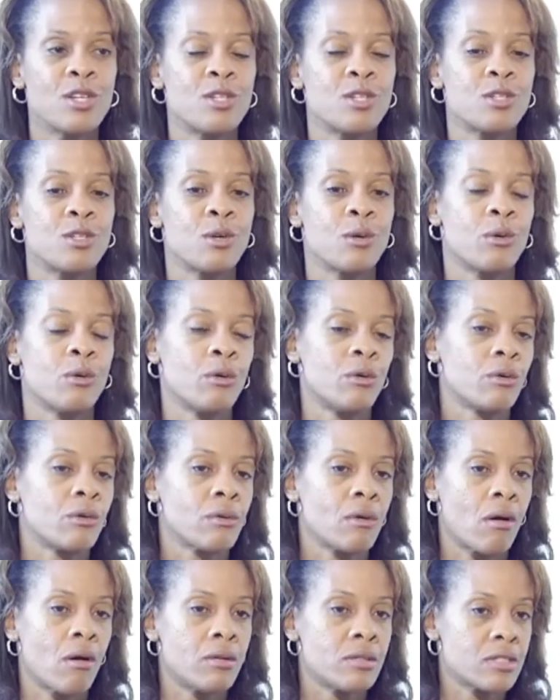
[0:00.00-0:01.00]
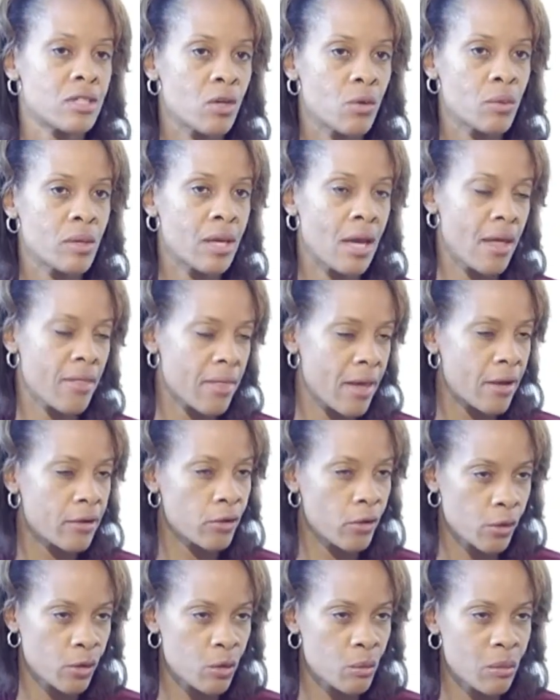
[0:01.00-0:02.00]
So until we get that
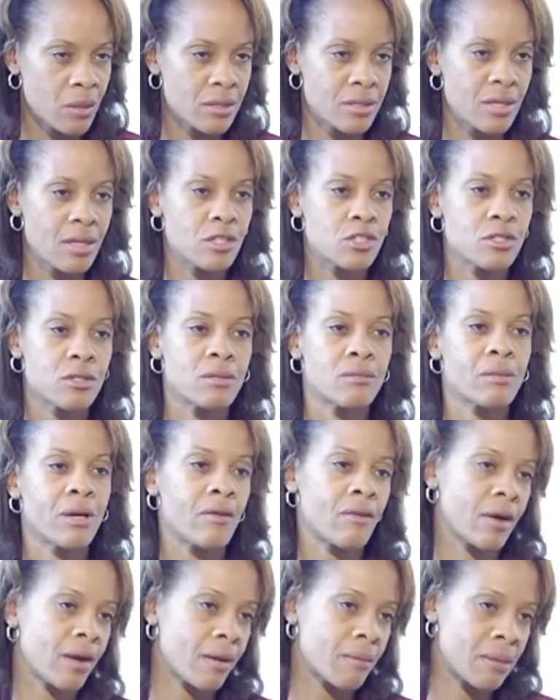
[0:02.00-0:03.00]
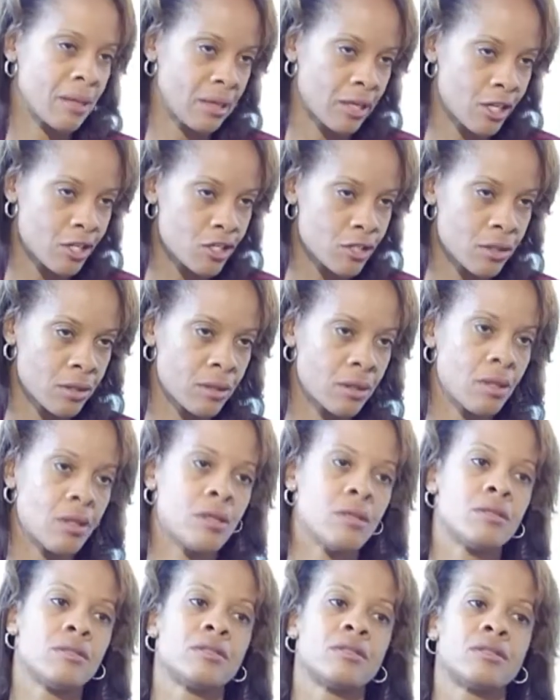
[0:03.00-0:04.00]
documentation, my recommendation
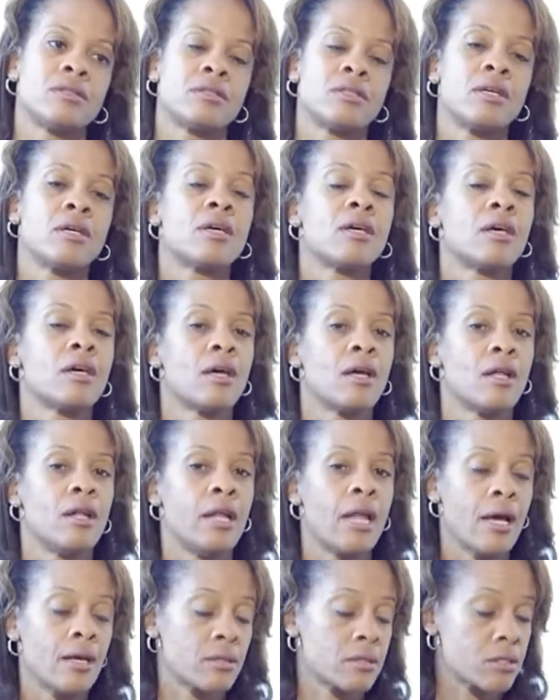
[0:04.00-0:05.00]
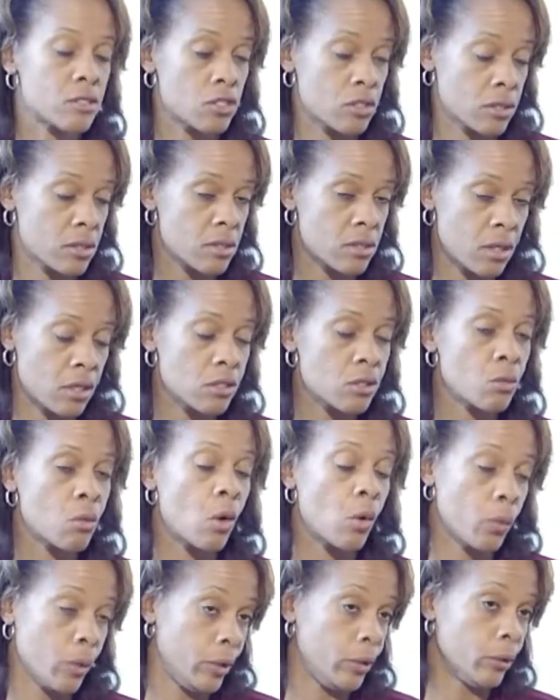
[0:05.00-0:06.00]
is let's just stick to
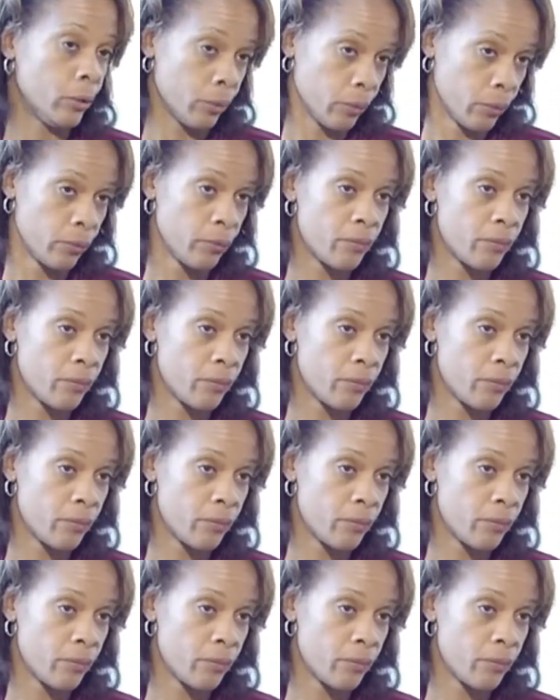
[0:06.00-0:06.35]
what we know.